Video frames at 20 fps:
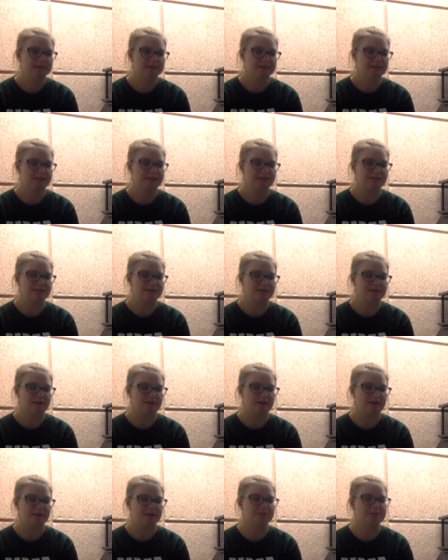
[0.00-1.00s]
Good.
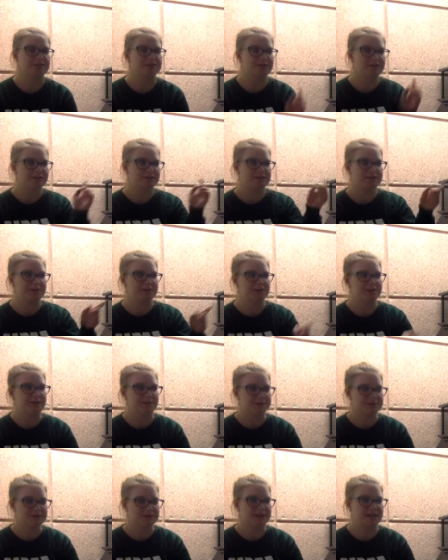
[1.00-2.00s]
So now like go
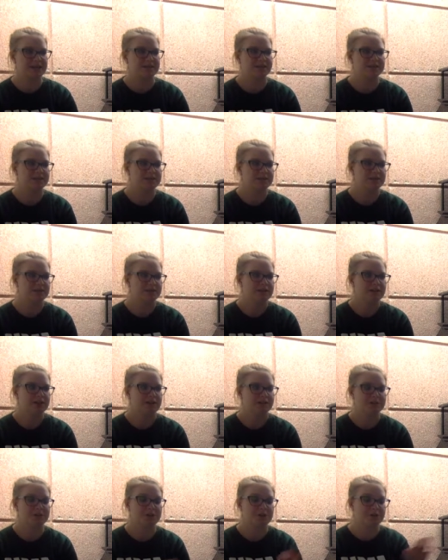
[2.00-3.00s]
up the scale,
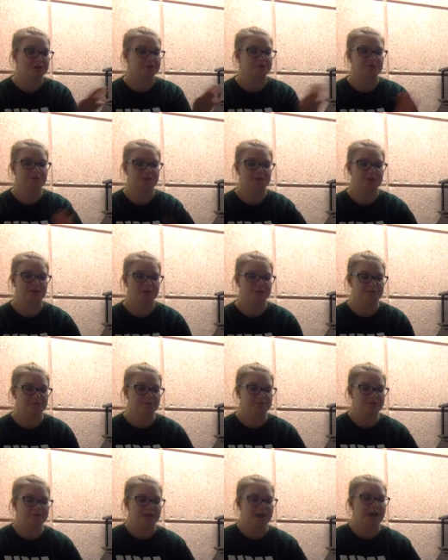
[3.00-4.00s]
just on your
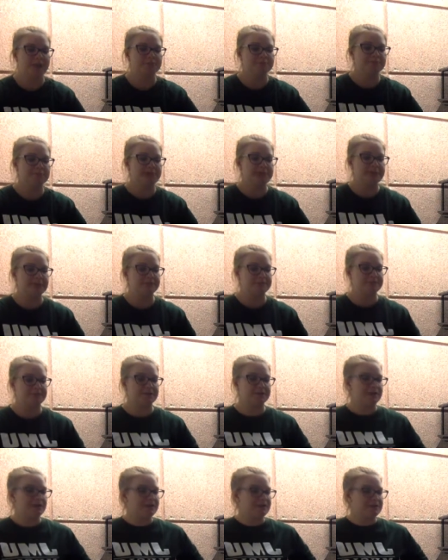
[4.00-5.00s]
own time, and
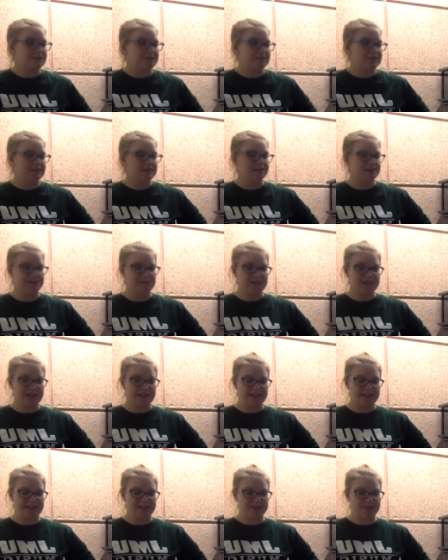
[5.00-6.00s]
figure out what you need to do to
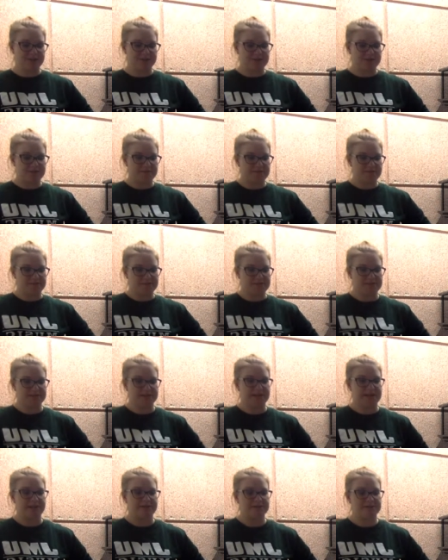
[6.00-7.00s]
get each of them to
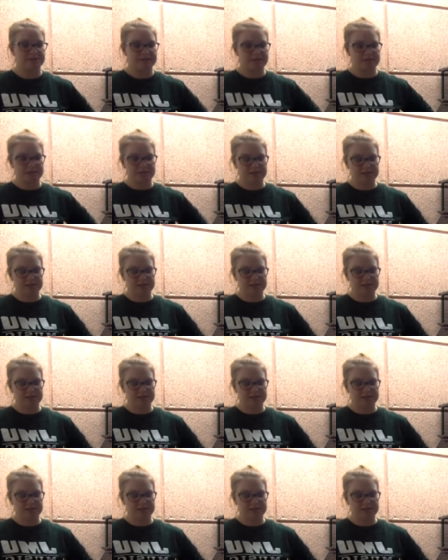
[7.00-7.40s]
sound.